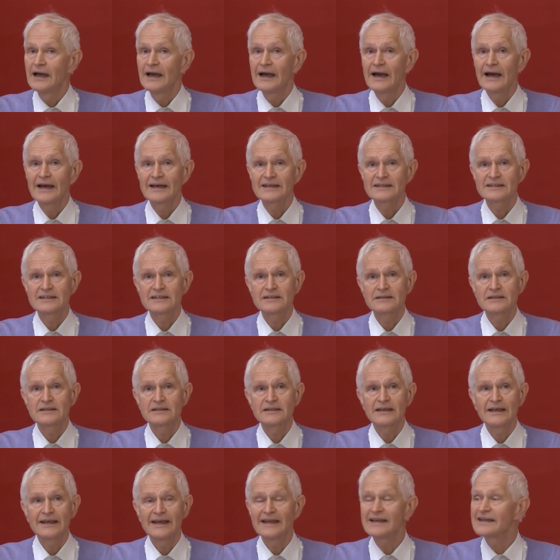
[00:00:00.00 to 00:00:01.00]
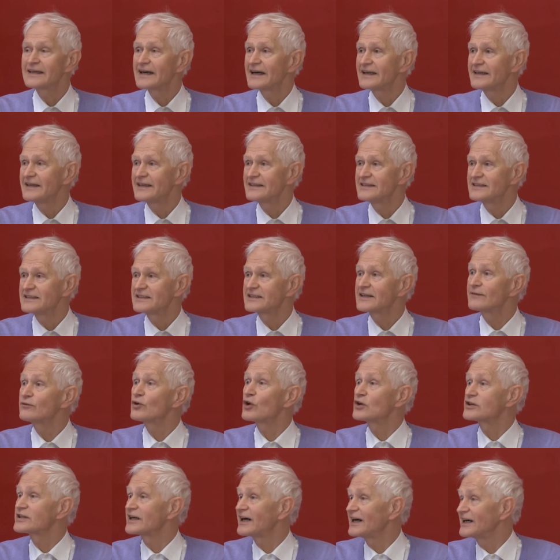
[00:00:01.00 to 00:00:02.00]
has incarnated
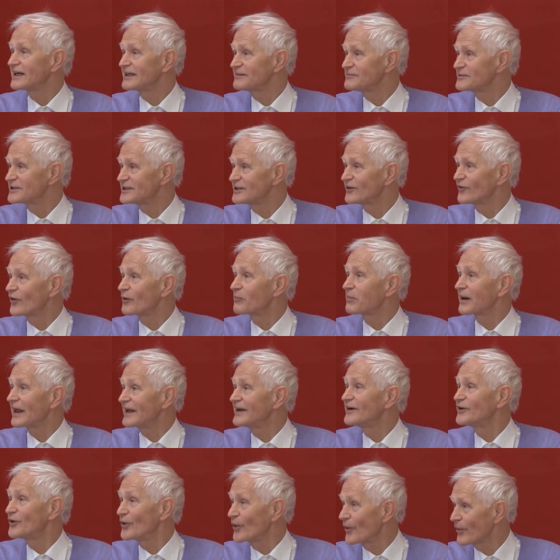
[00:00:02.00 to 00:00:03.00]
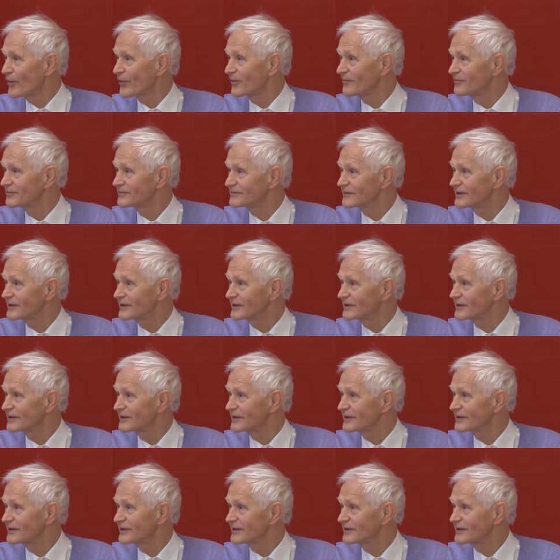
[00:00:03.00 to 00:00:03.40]
several times here on the planet Earth.